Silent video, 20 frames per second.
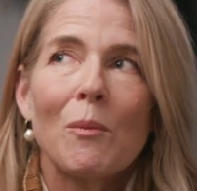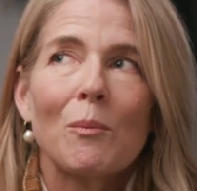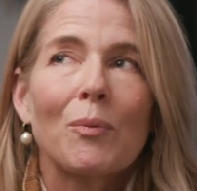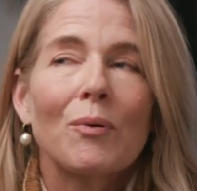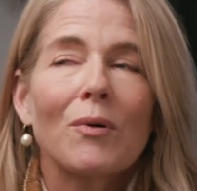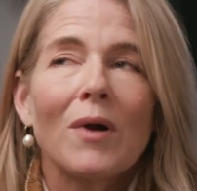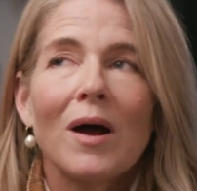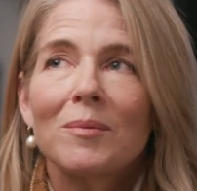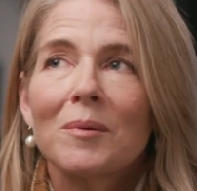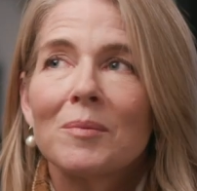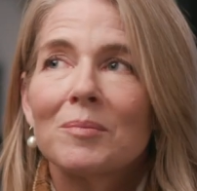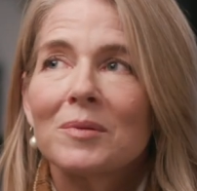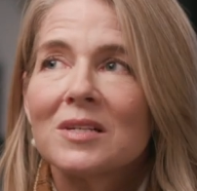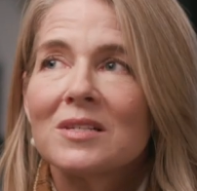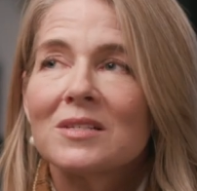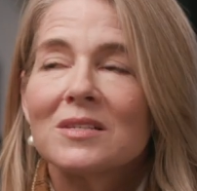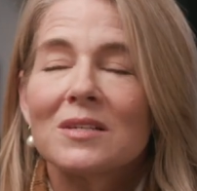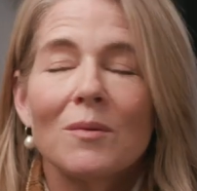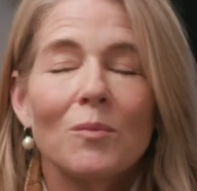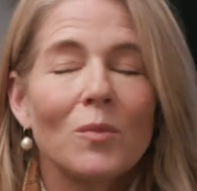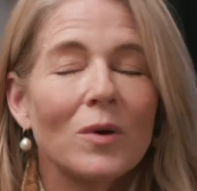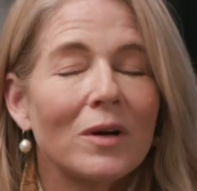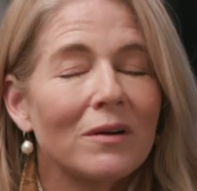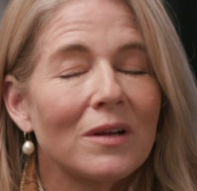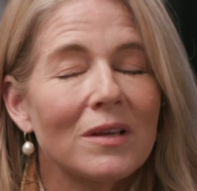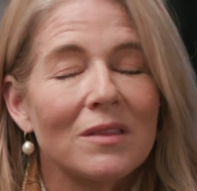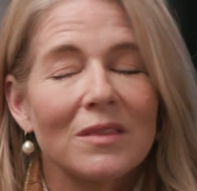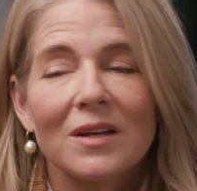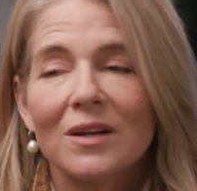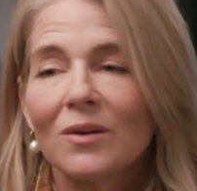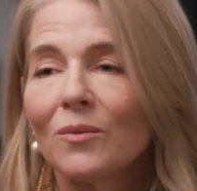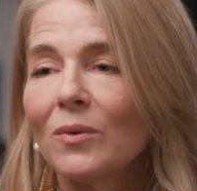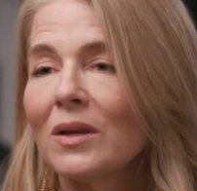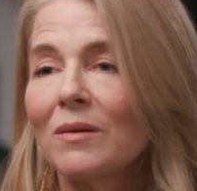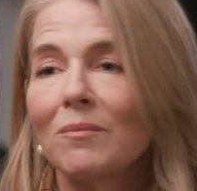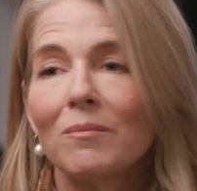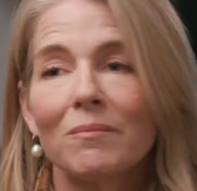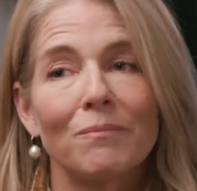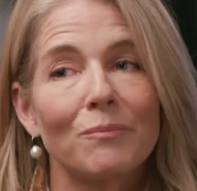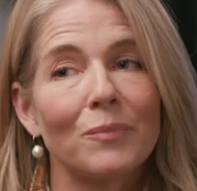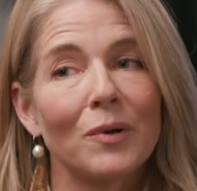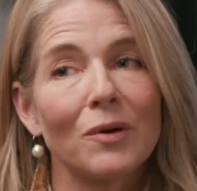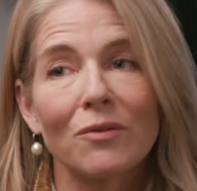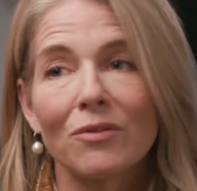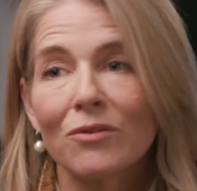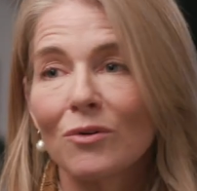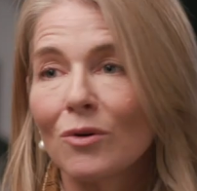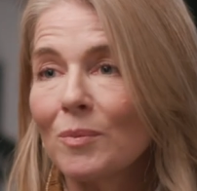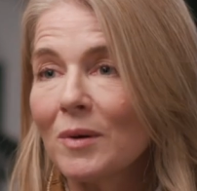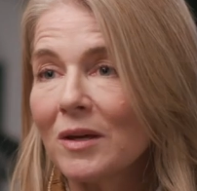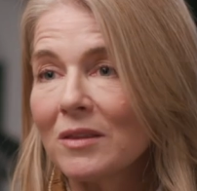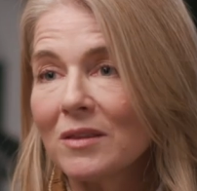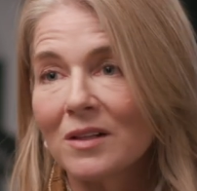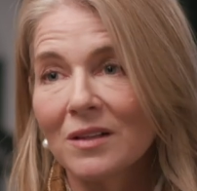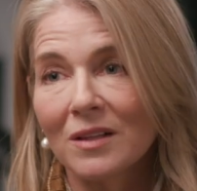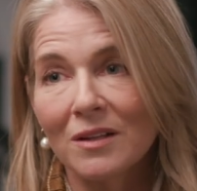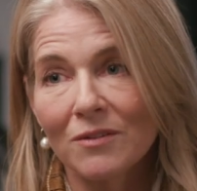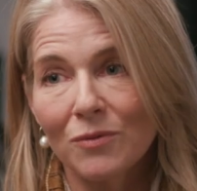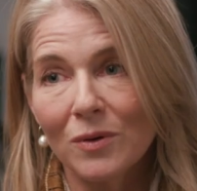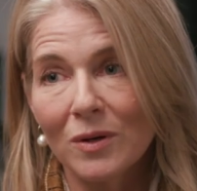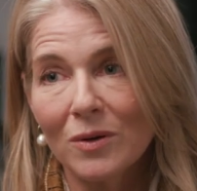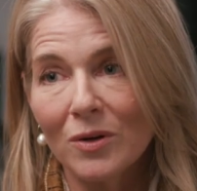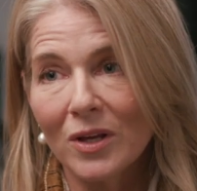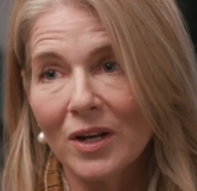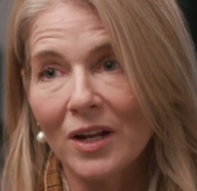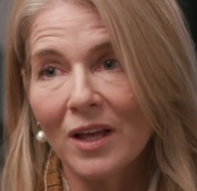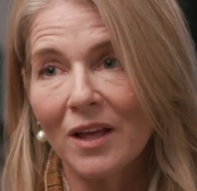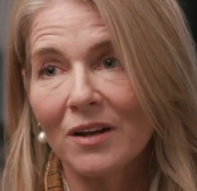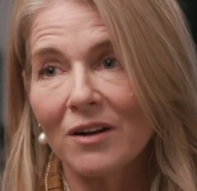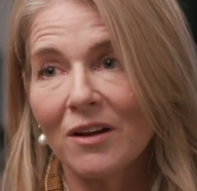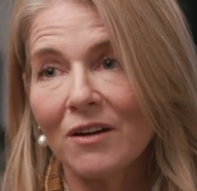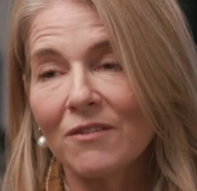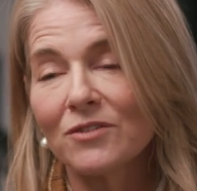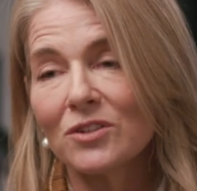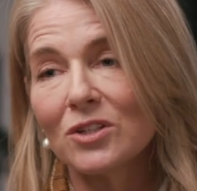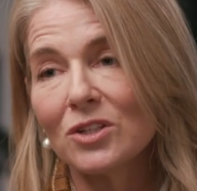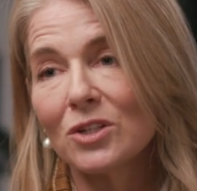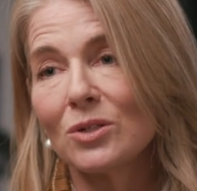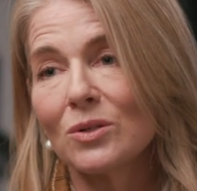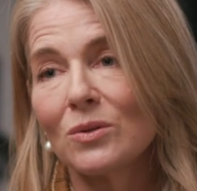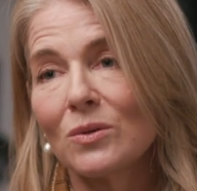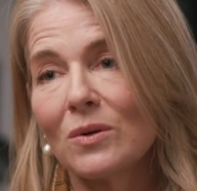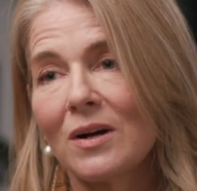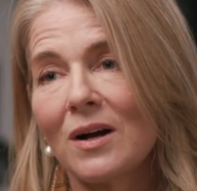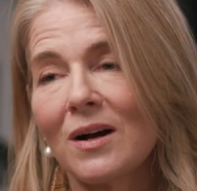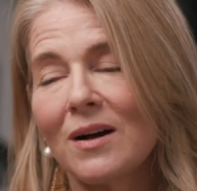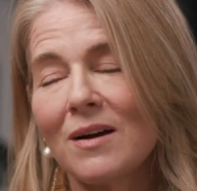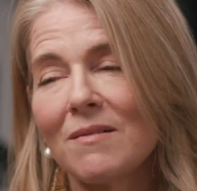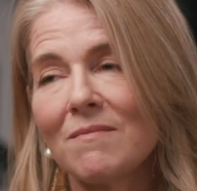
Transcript: probably somewhere in there we both knew about the cliff we were going to head off to.